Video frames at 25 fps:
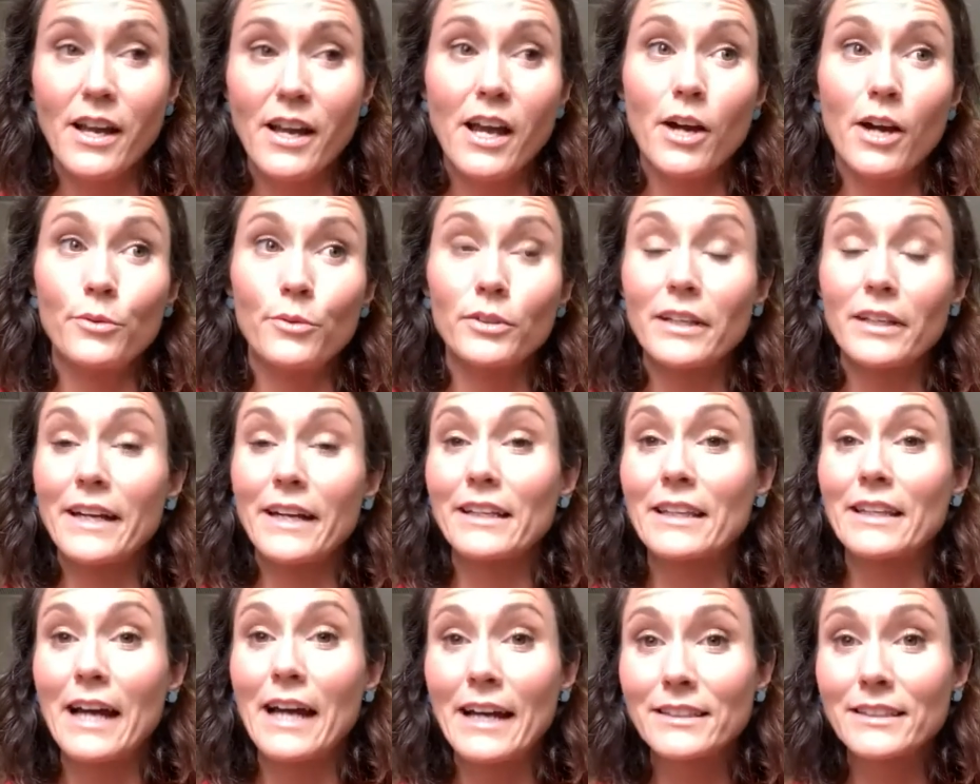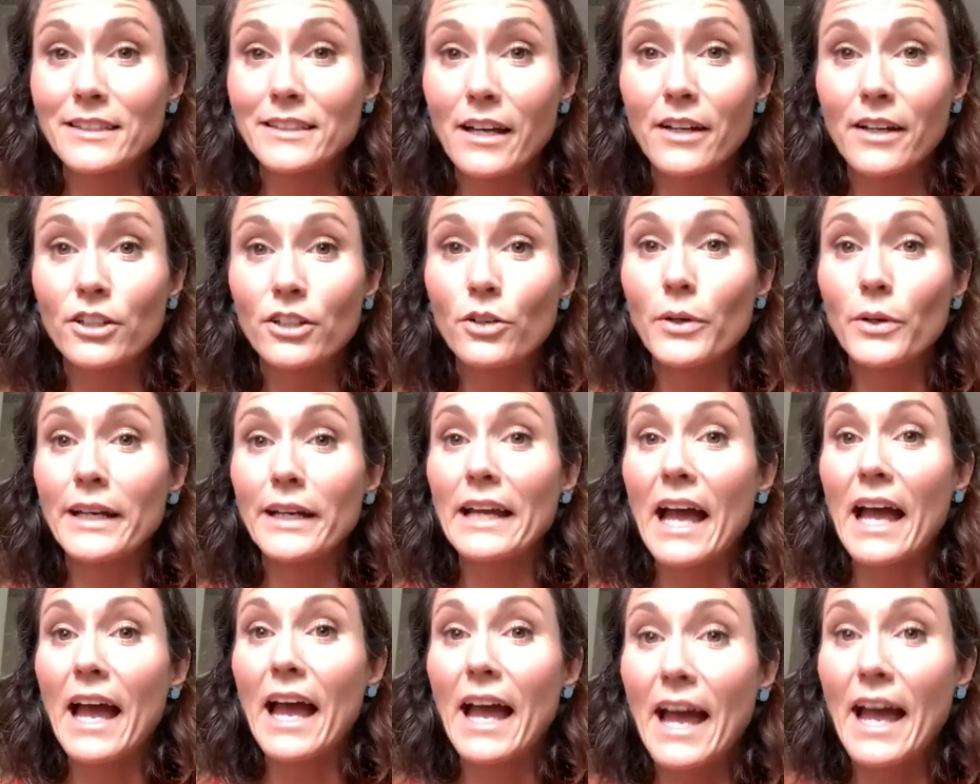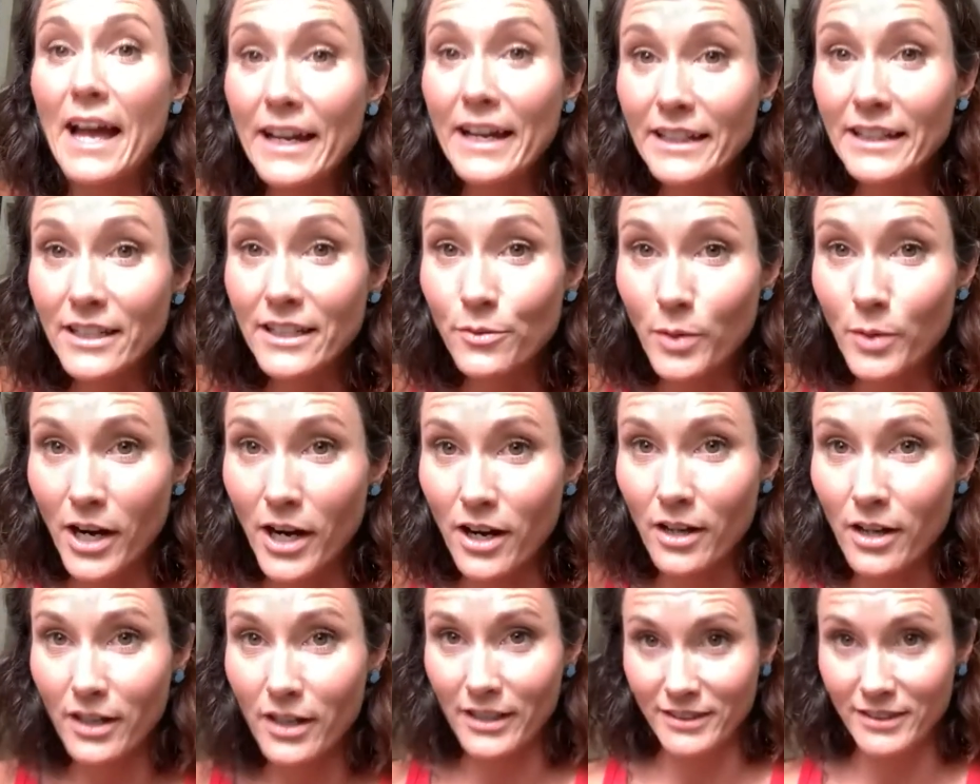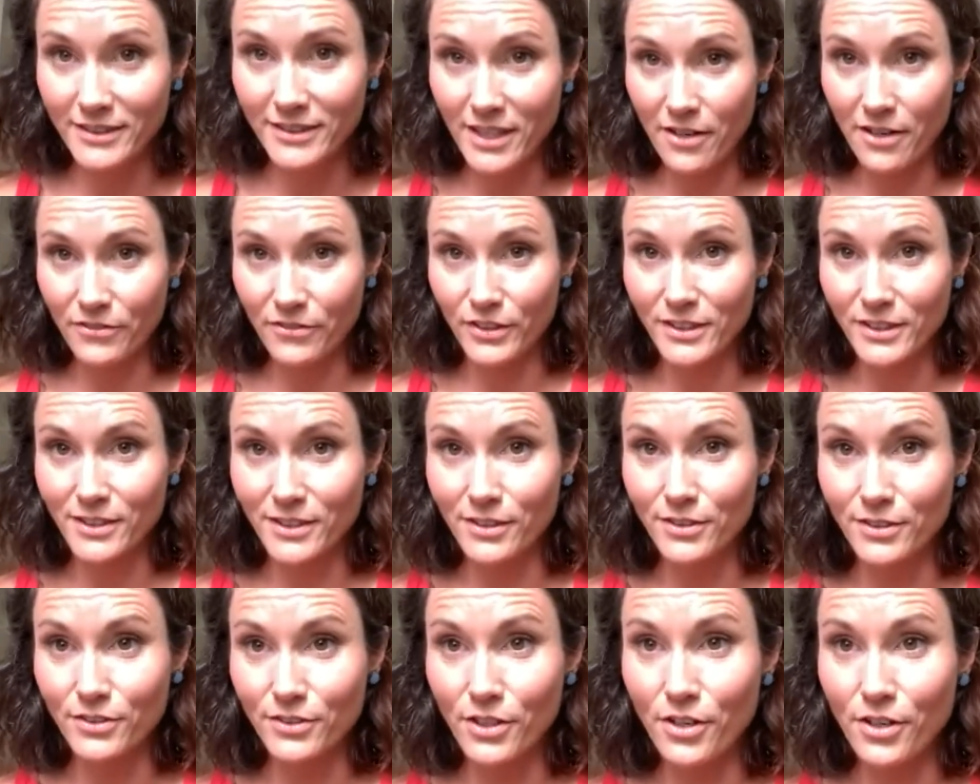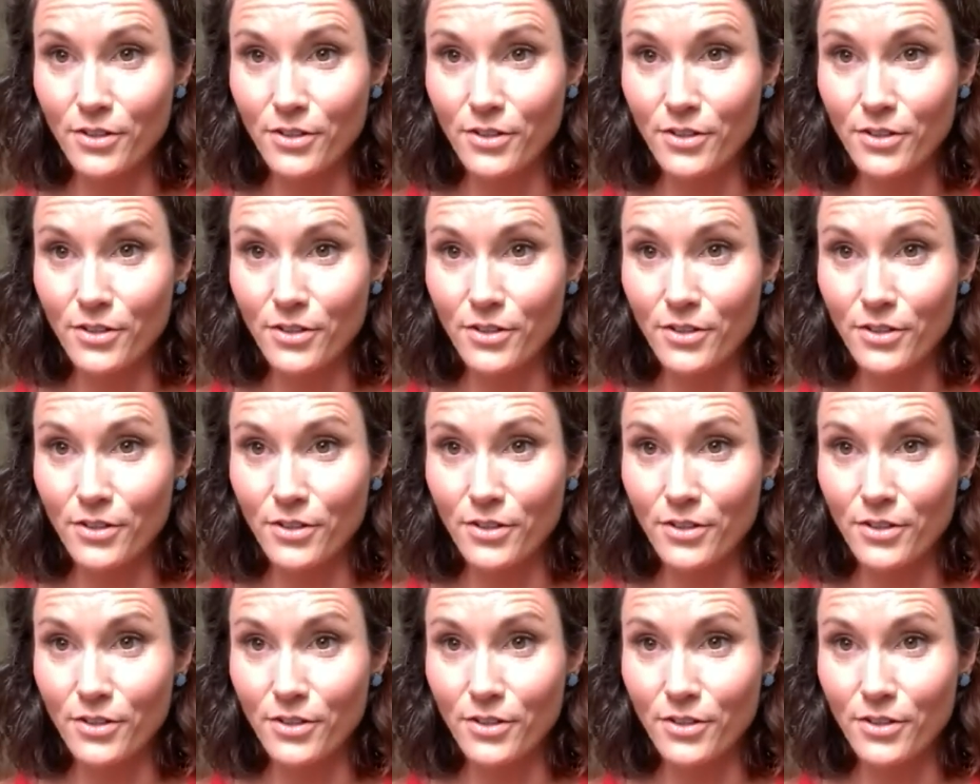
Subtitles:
And we're like, that's not going anywhere in San Francisco.